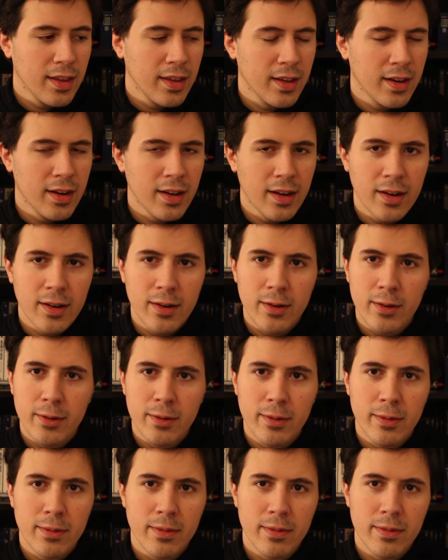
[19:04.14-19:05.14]
you
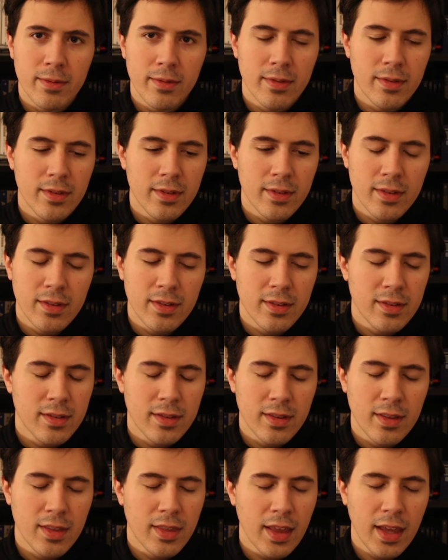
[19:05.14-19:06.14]
know,
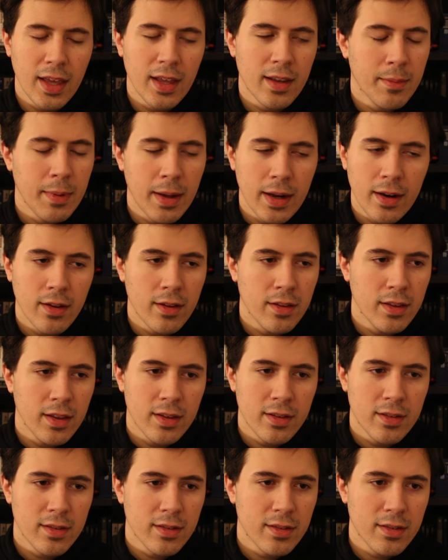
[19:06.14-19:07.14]
thinking about all
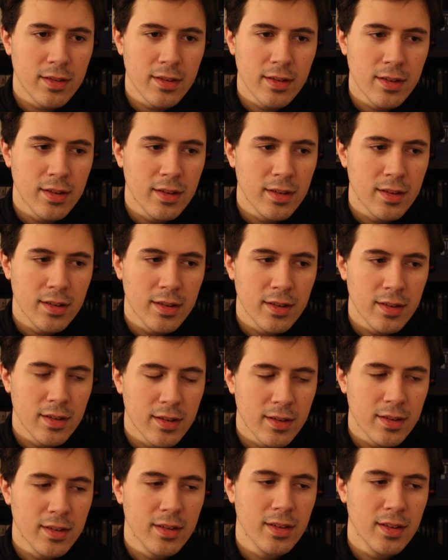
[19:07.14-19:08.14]
this
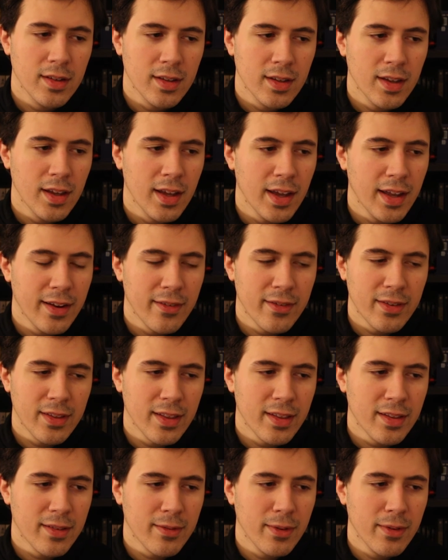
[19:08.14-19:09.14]
and
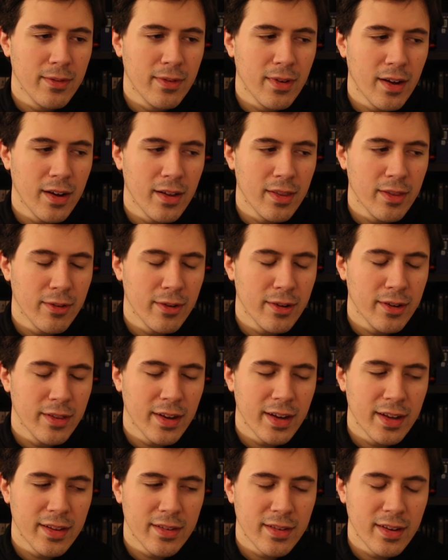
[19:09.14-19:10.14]
everything that we've gone through in the
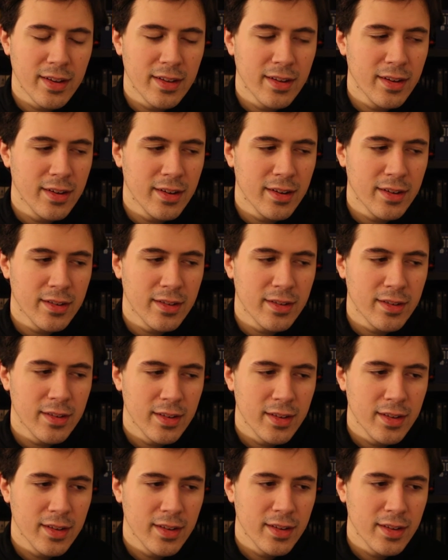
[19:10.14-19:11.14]
last 10 years,
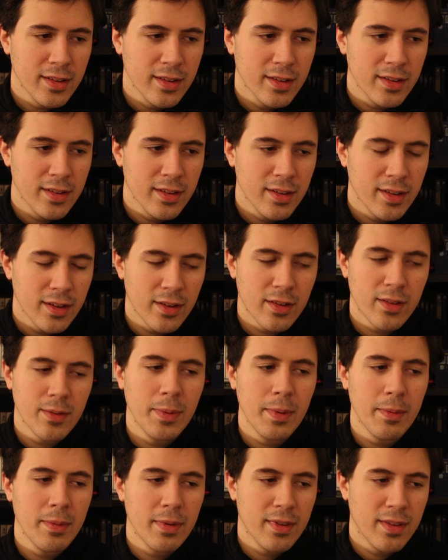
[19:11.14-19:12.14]
and all the
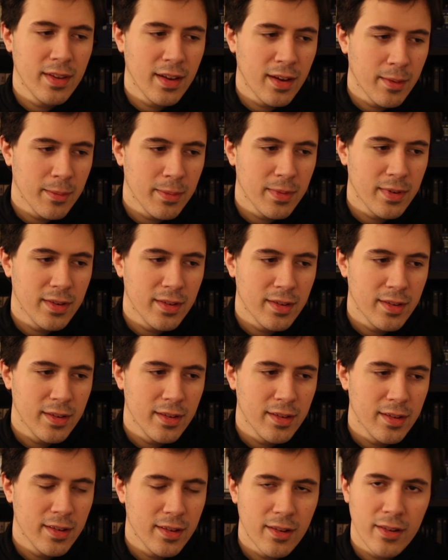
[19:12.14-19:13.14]
people that's helped,
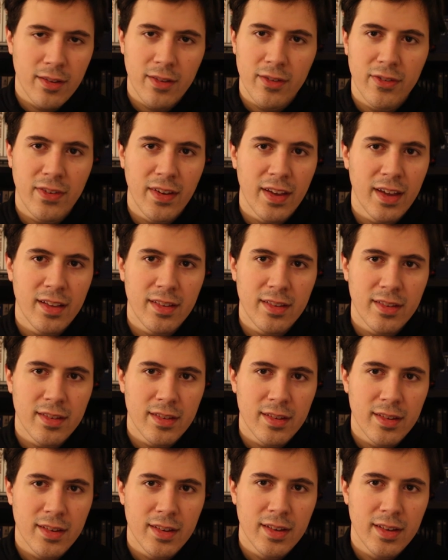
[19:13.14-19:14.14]
all the fans,